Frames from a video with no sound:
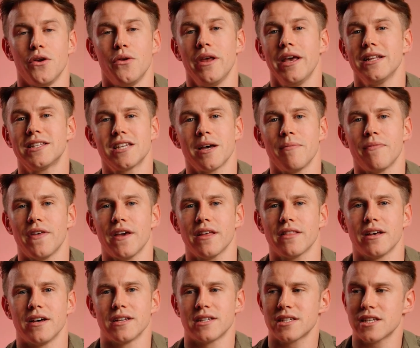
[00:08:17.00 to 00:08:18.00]
You need
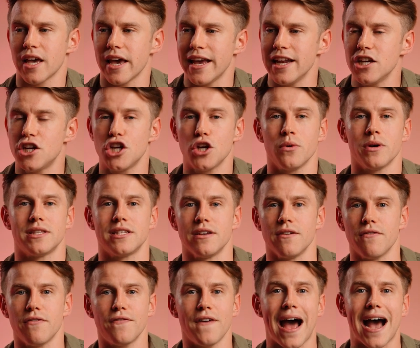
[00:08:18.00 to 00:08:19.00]
something that's
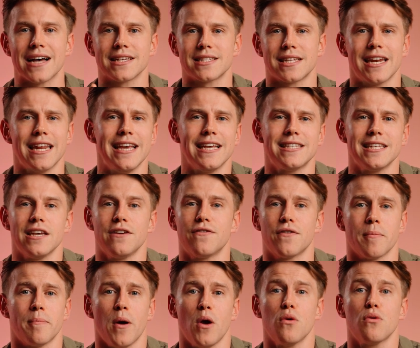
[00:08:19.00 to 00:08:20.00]
intuitive, fast, and easy
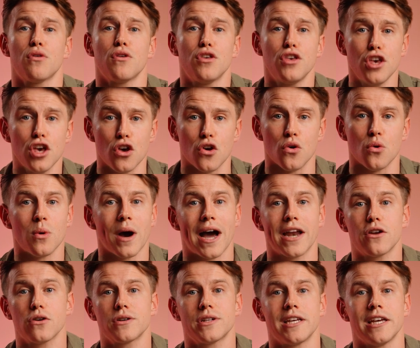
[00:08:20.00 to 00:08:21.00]
for both you
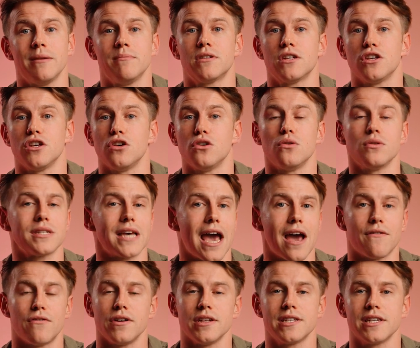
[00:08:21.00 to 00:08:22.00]
and your team to use
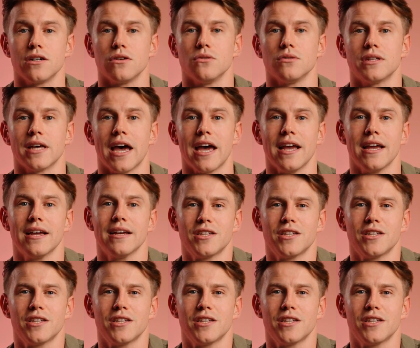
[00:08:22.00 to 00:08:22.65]
every single day.